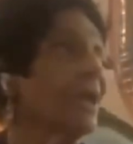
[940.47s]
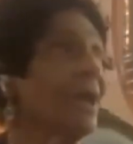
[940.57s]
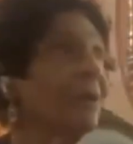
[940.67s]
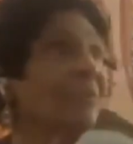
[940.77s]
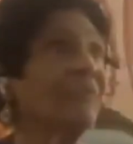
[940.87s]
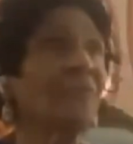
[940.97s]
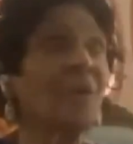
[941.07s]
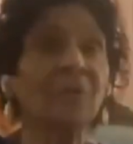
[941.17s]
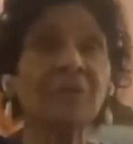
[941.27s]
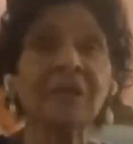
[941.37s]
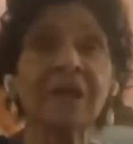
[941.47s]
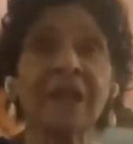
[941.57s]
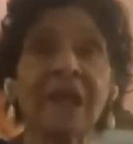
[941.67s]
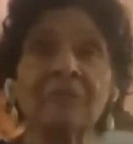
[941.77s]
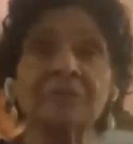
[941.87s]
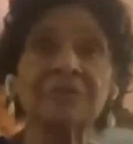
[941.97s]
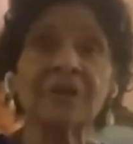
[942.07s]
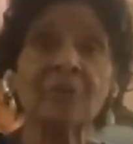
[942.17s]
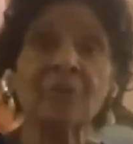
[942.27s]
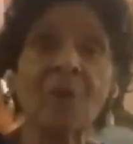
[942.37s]
And before then, I was
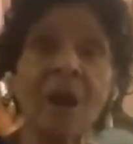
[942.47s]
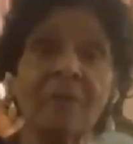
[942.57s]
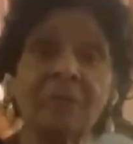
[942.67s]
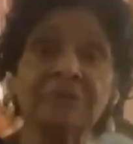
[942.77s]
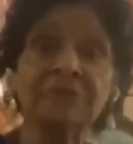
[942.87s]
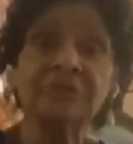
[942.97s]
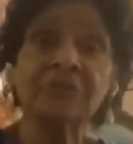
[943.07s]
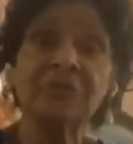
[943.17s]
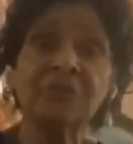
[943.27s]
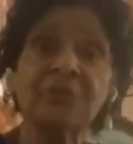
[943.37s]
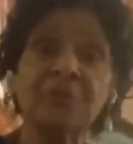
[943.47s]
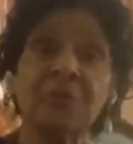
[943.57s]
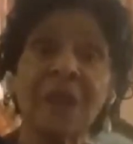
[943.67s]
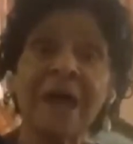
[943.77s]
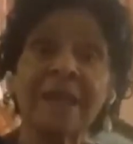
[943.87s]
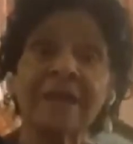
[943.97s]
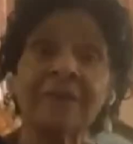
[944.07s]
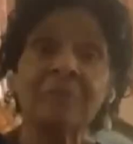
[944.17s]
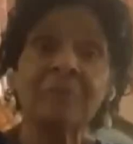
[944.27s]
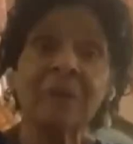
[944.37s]
at Roberts
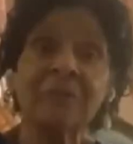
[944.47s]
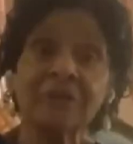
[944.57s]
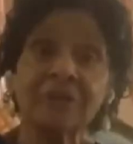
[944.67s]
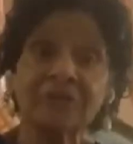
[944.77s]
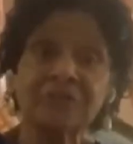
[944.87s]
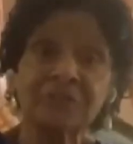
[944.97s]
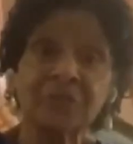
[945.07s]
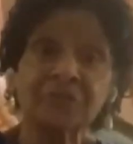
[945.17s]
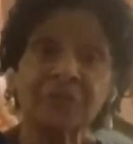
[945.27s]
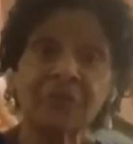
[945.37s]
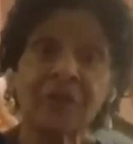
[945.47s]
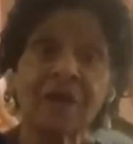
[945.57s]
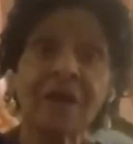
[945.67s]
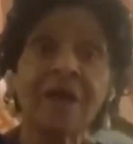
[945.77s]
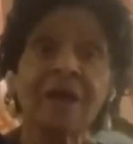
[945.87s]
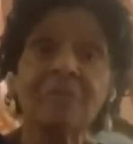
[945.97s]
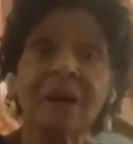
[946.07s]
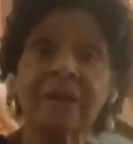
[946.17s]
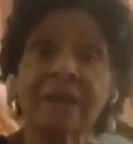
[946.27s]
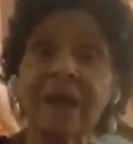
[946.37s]
United Methodist Church. And
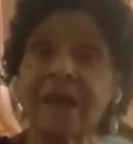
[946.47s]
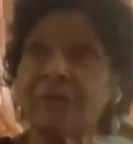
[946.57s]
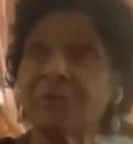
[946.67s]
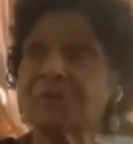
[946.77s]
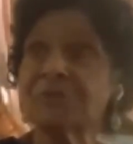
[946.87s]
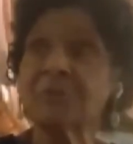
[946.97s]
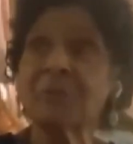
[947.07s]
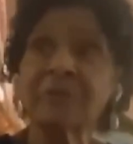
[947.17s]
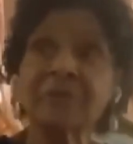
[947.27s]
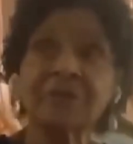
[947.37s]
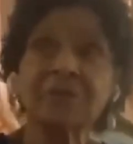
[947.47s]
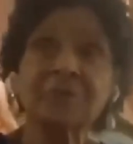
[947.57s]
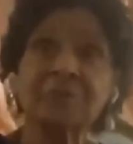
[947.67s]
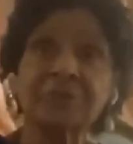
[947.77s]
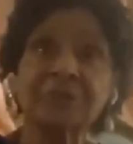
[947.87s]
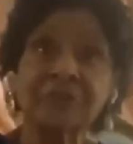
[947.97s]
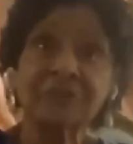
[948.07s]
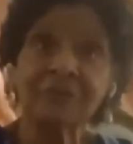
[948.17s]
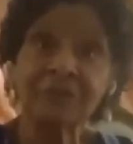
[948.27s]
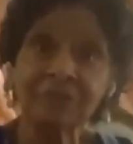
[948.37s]
my daddy was a Methodist
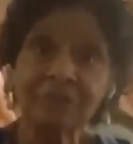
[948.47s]
preacher.